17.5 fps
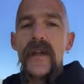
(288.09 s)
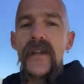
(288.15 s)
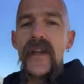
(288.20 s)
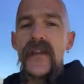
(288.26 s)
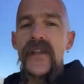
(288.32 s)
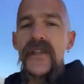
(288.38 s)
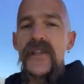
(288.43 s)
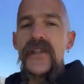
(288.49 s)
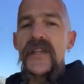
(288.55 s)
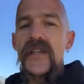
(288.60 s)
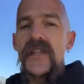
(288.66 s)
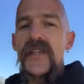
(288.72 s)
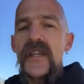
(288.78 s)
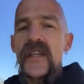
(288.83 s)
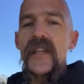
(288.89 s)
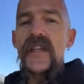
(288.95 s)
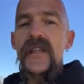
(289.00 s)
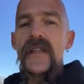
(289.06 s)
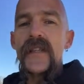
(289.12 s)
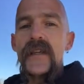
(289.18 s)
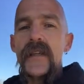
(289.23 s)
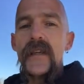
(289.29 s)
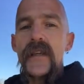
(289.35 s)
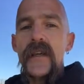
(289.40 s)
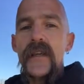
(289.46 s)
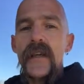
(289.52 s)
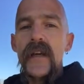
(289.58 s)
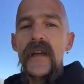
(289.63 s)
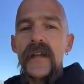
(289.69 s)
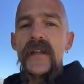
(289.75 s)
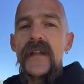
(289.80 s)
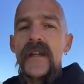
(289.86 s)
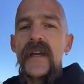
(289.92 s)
that this disease is